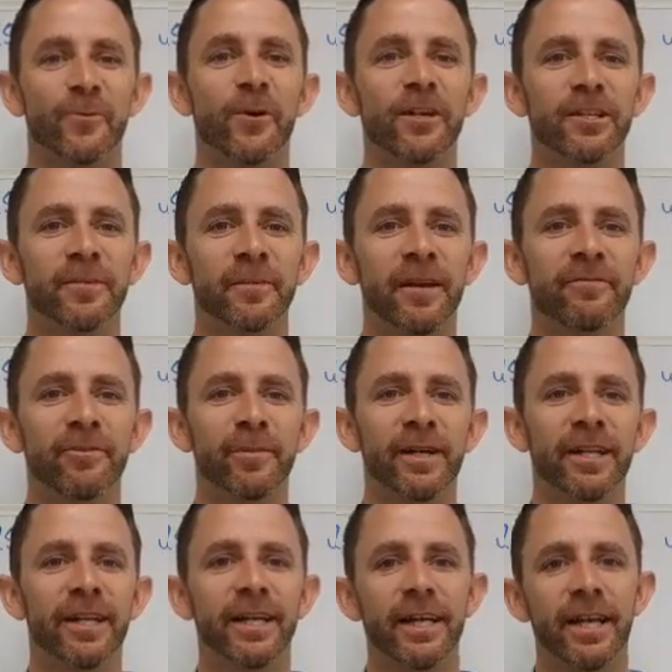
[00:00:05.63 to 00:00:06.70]
Welcome
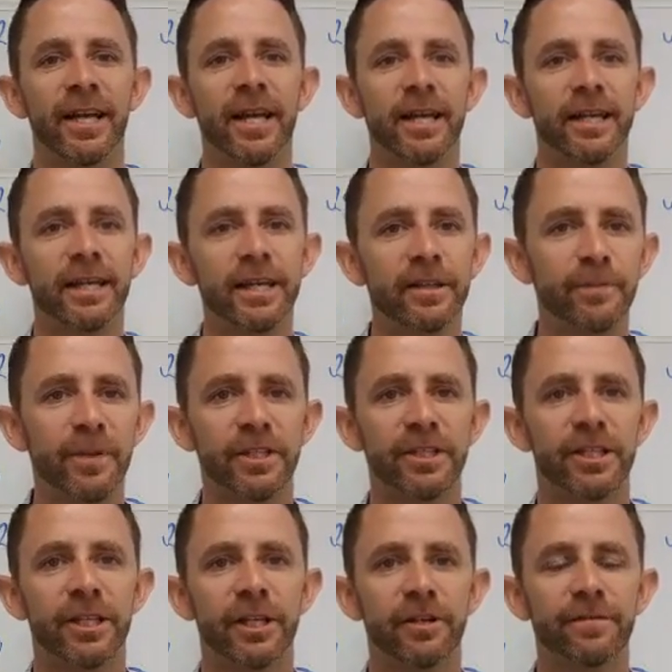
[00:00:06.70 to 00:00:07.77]
everybody. Keith
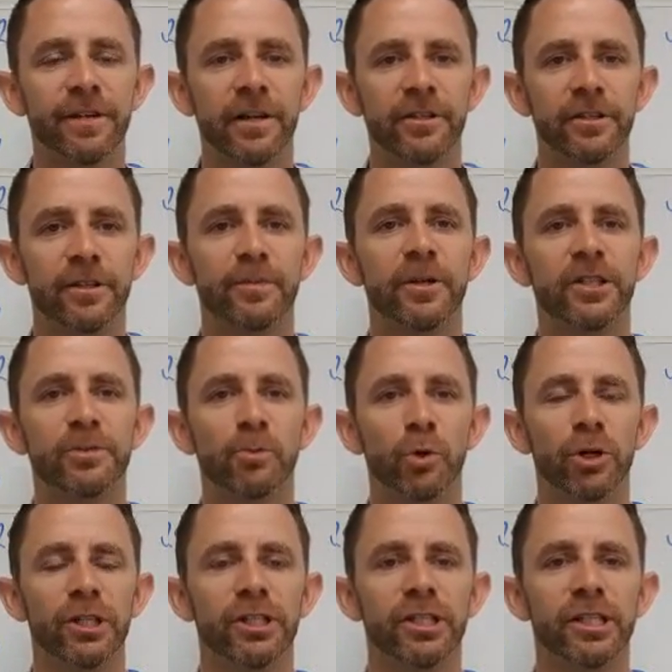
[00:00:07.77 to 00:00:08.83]
Pitch here, founder of the Pitch
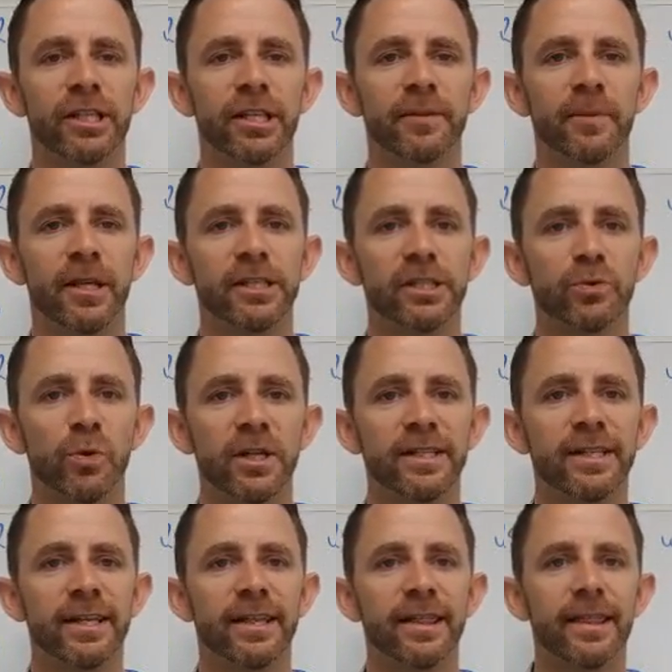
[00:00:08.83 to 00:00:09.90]
Mortgage team. I just want to
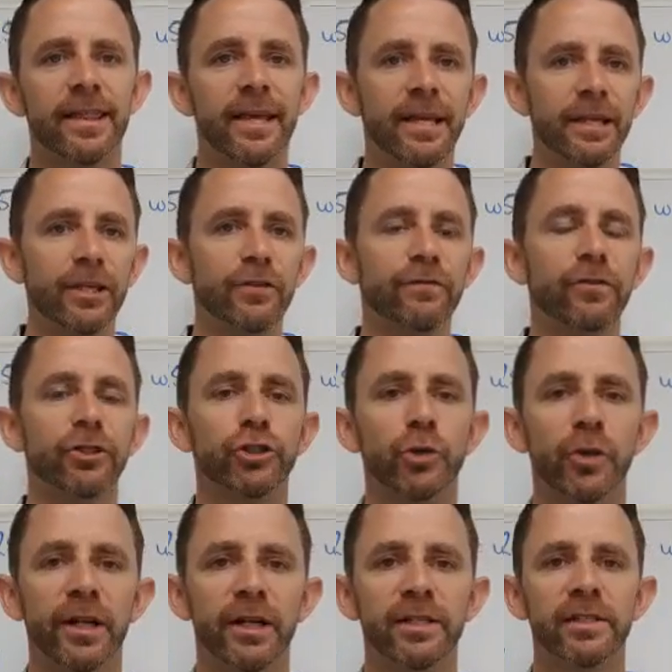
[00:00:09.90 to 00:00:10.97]
say thank you for
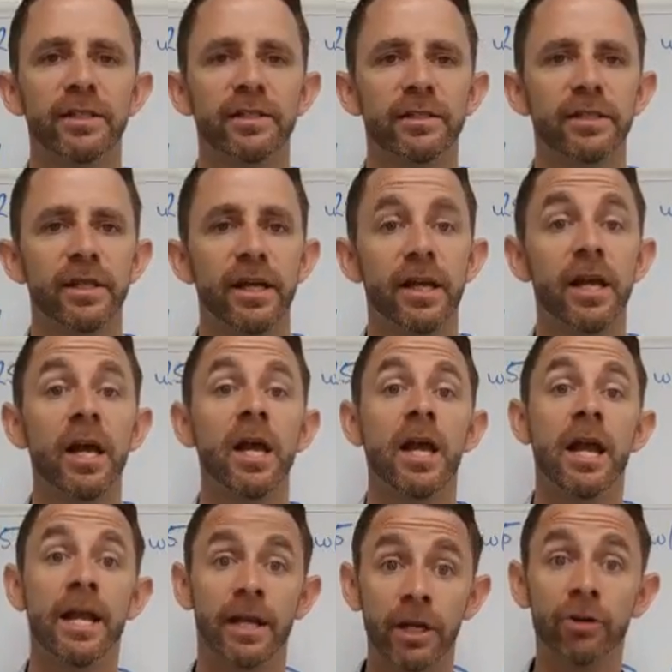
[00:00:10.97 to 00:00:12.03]
joining us here today
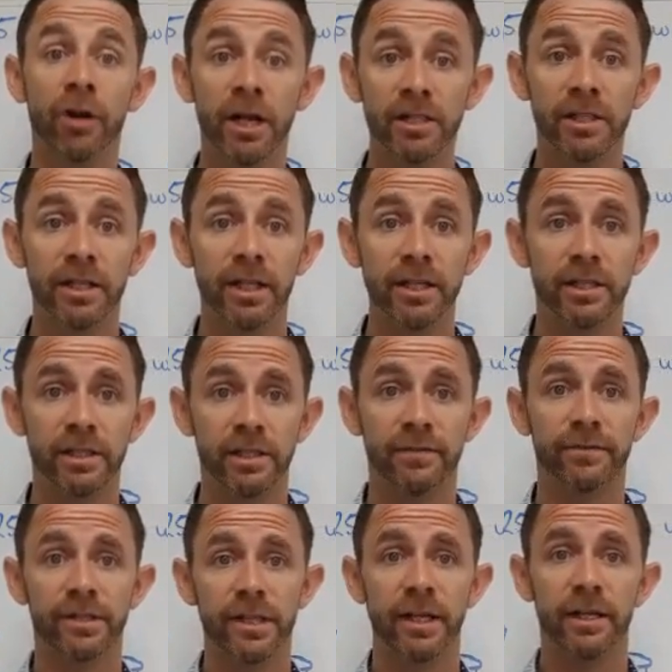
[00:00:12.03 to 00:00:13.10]
and congratulations
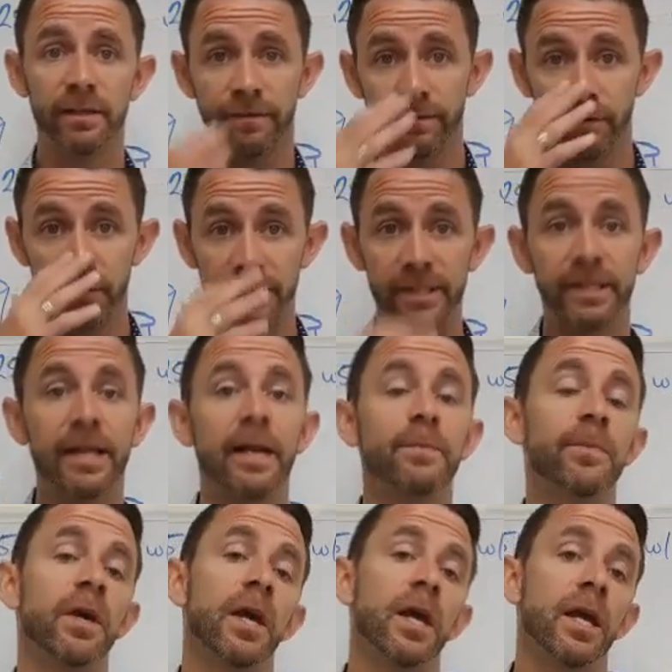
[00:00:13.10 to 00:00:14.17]
for taking the first
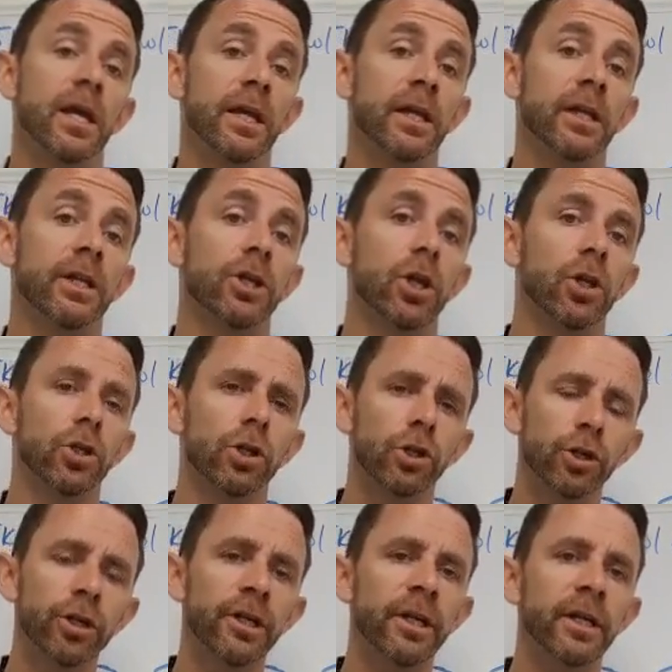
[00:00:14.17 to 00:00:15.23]
step in
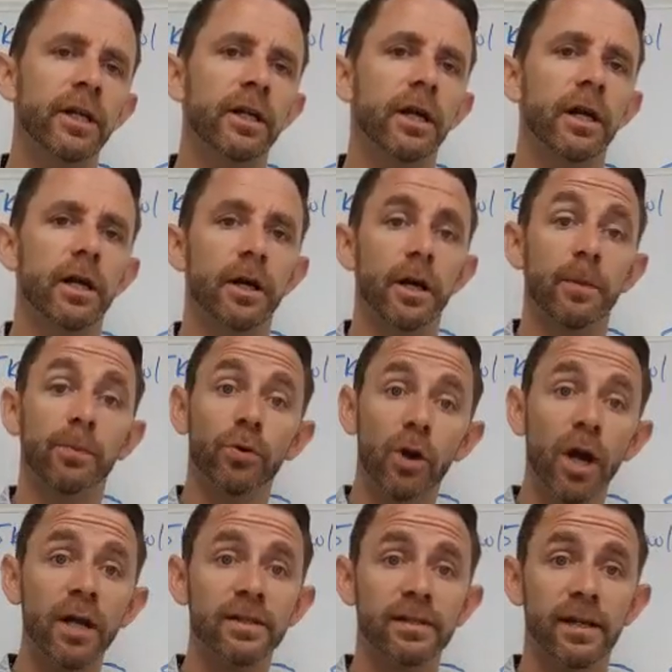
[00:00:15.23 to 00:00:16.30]
learning a
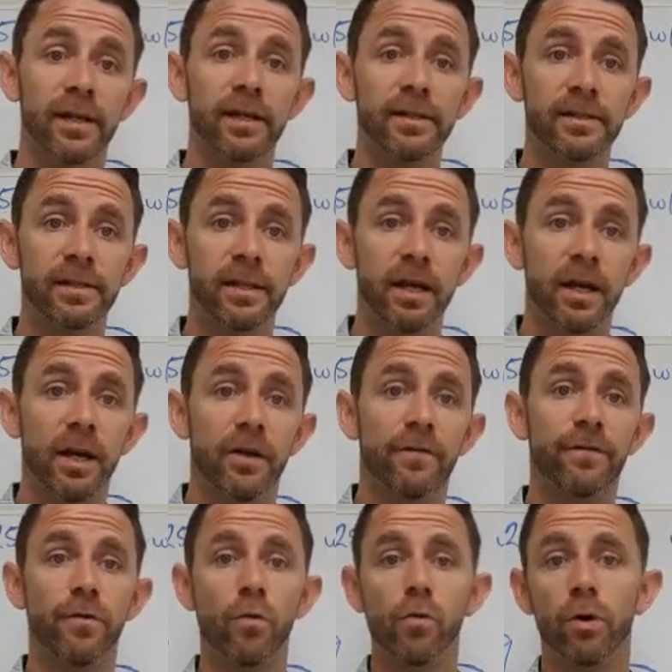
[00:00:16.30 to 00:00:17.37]
process
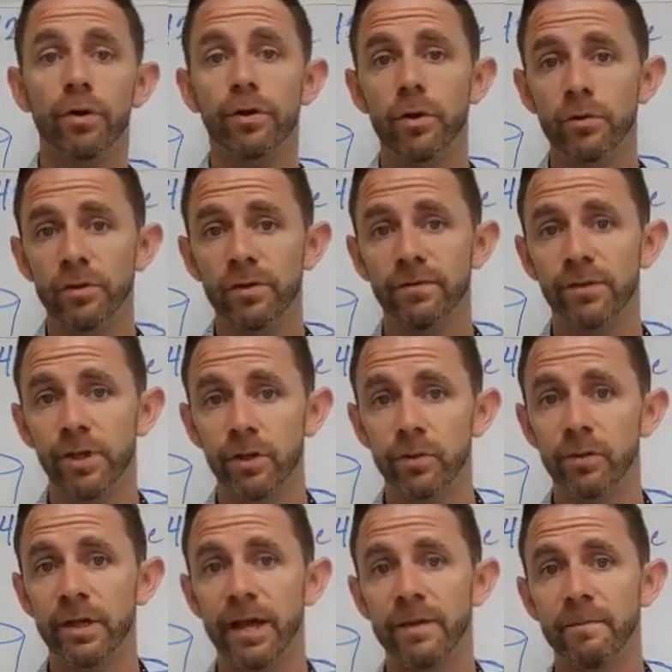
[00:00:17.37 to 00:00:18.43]
for those of
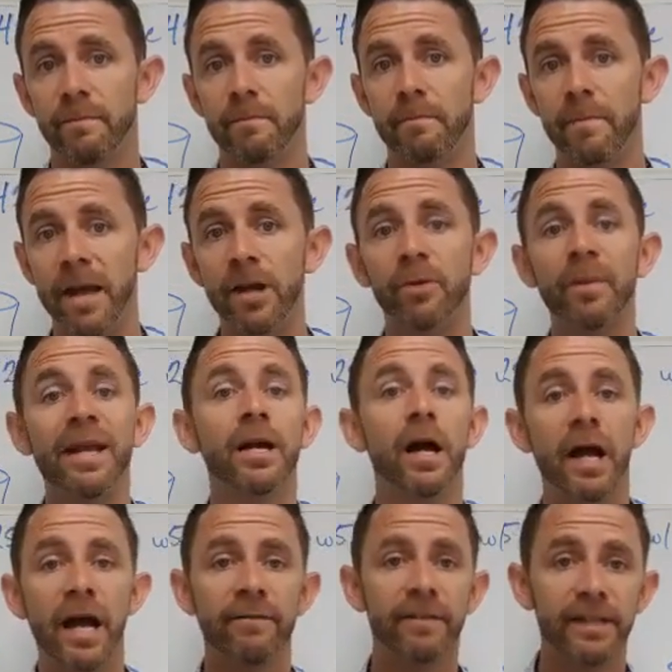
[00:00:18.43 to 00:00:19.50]
you that may or may
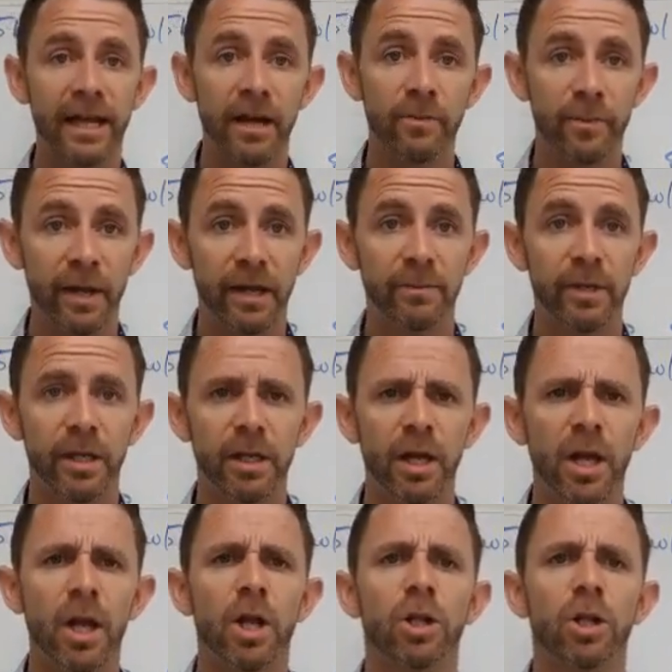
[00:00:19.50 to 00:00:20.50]
not have a down payment.